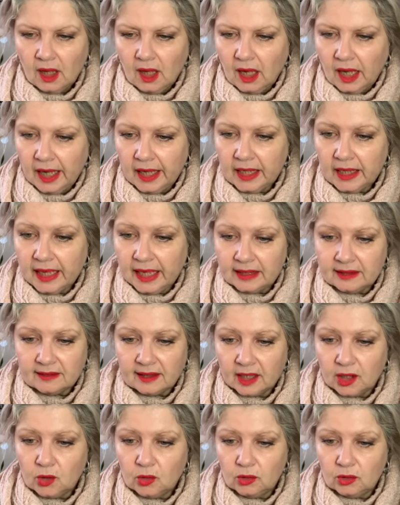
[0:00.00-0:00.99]
I guess
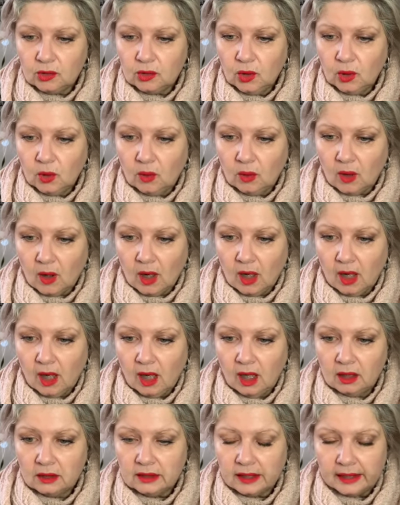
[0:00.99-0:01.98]
I could go
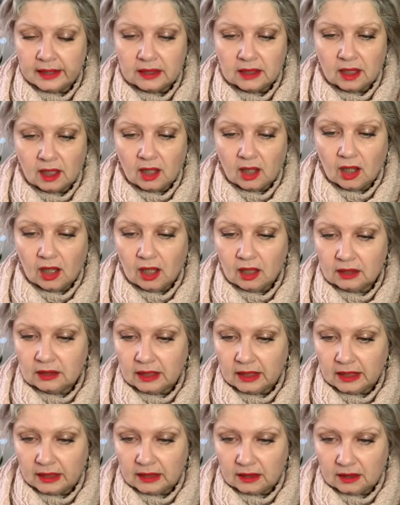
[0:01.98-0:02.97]
on and
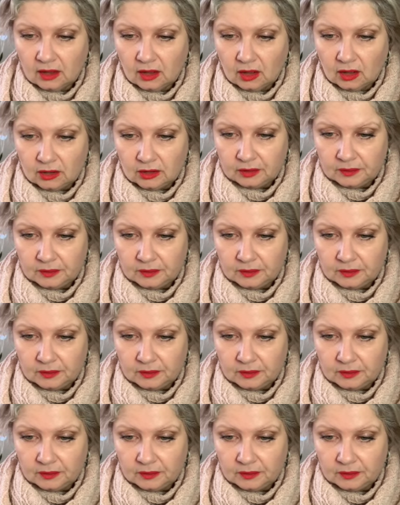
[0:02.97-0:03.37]
on and on.